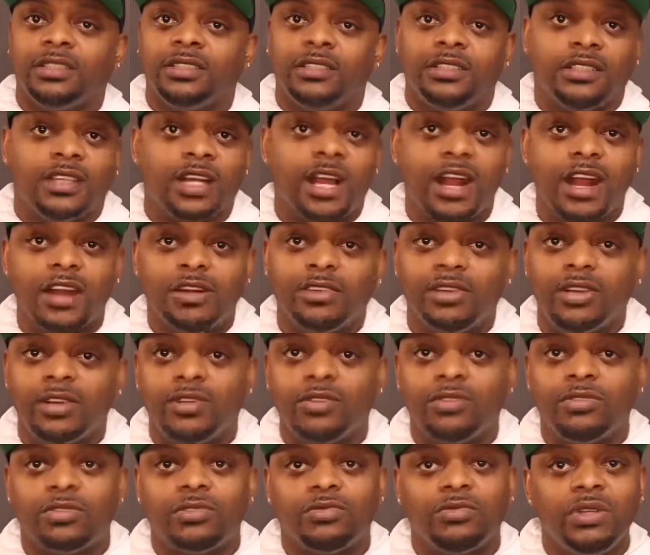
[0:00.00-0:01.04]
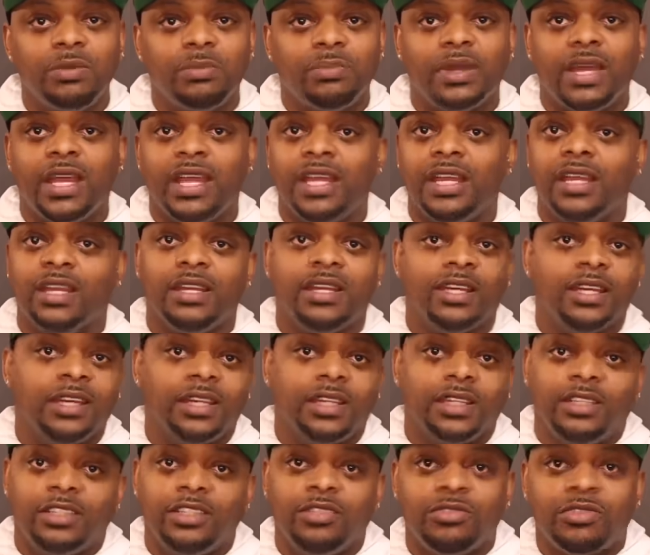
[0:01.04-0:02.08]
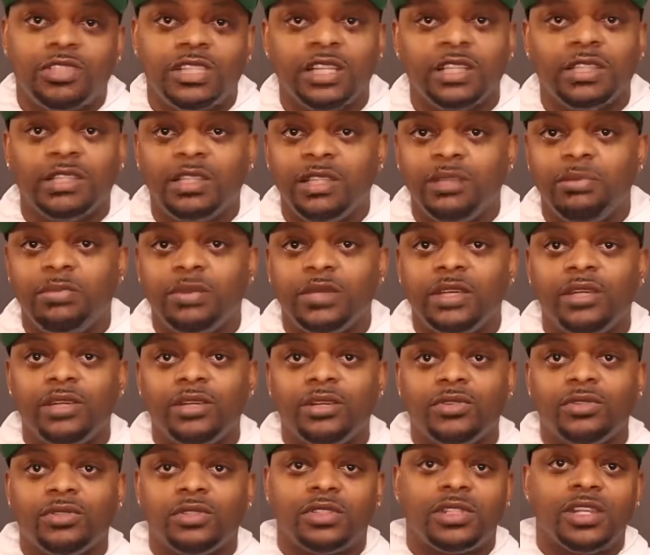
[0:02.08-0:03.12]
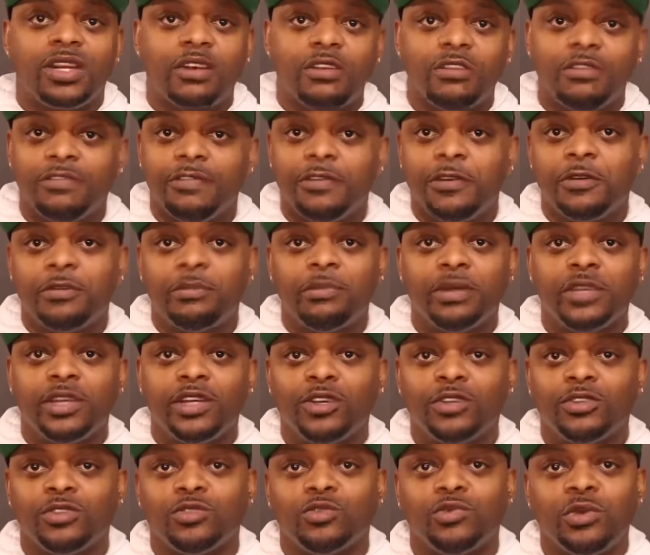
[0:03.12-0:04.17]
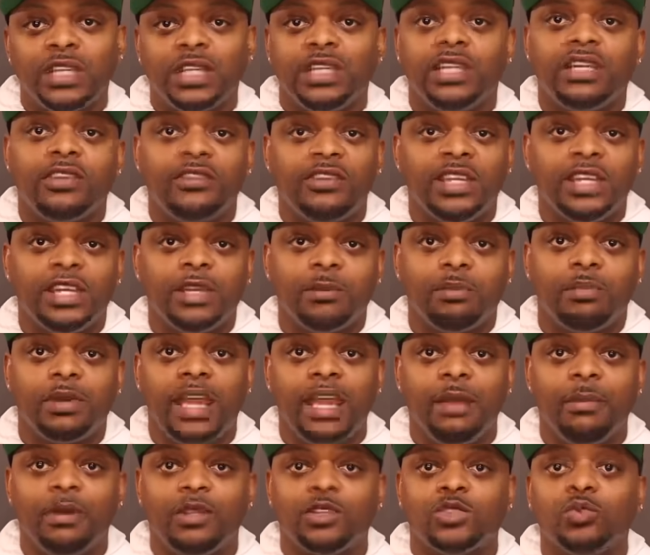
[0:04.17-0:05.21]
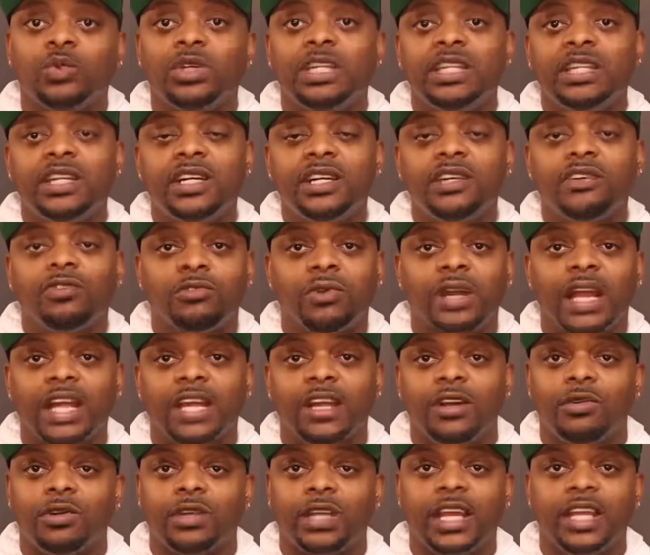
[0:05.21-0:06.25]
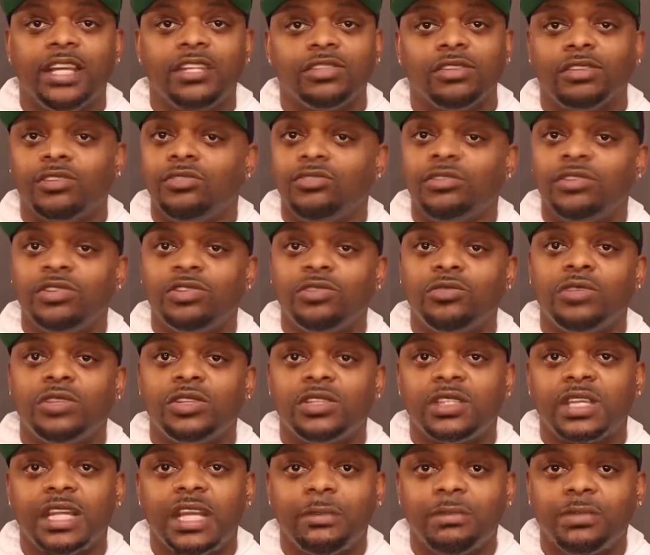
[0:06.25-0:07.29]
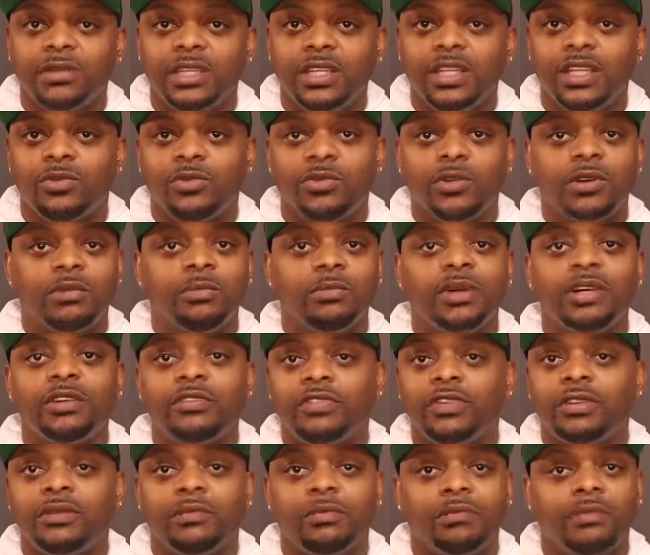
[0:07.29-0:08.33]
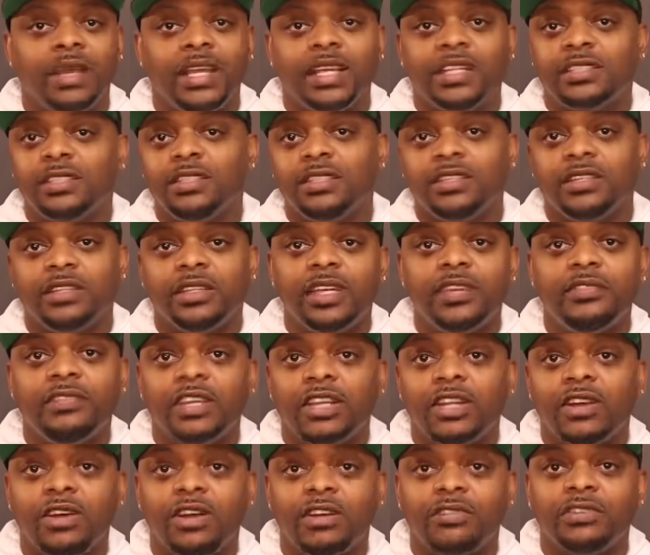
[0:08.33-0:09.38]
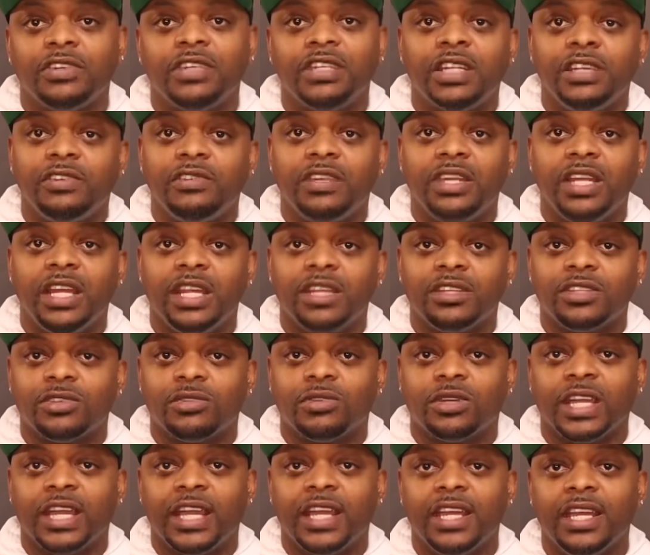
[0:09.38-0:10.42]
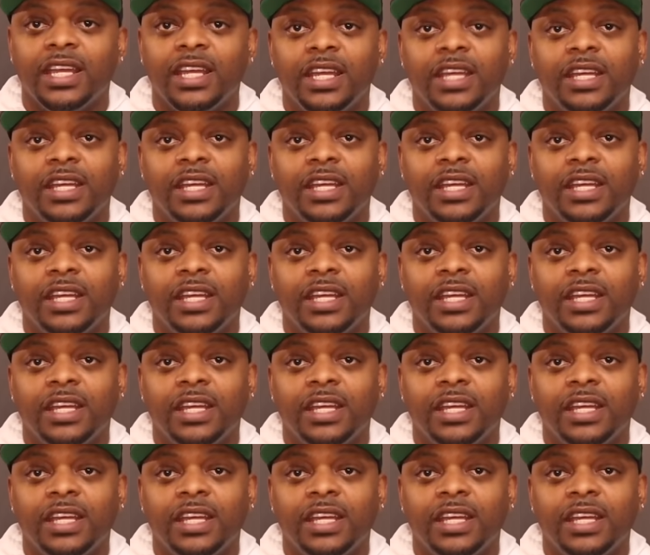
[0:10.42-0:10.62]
car notes, we pay utility bills, cell phone bills with dividend payments when done right, okay? So you can do the same thing. Warren Buffett makes his living off of dividends, okay?